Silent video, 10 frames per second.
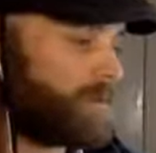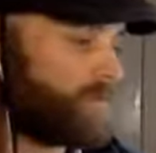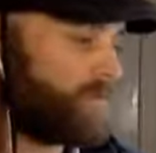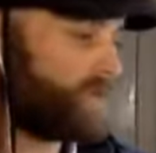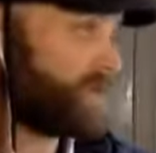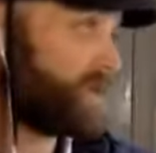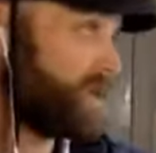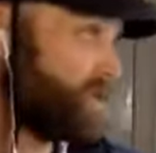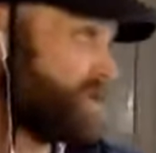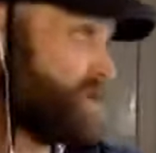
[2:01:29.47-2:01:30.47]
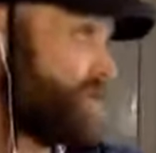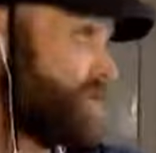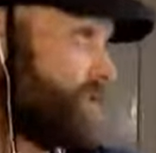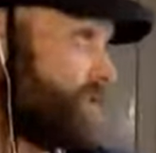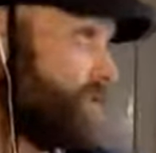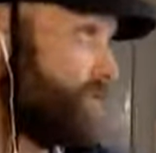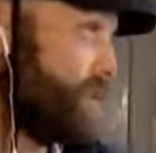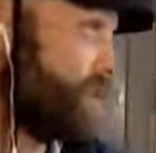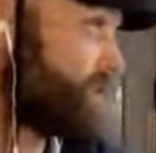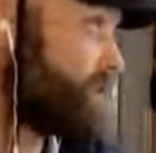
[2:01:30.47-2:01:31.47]
To bring the kids to school in a few
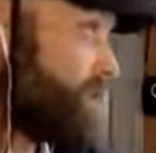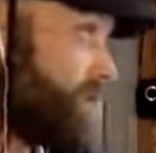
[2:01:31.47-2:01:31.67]
minutes.